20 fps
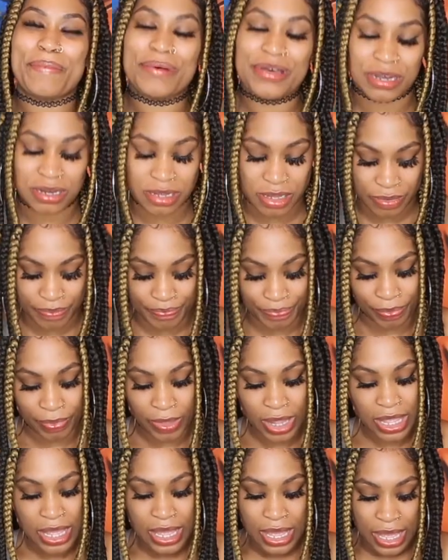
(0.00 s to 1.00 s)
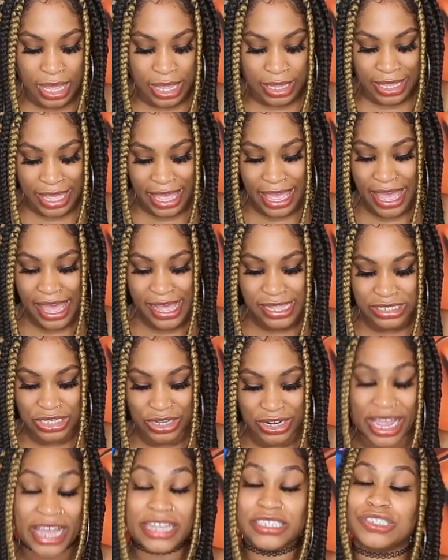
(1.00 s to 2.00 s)
But yeah, so
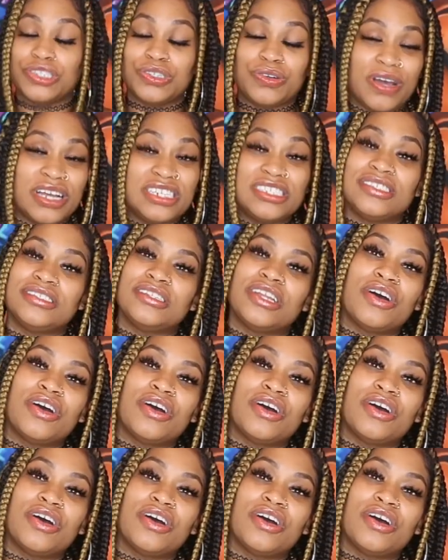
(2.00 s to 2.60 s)
to answer the question,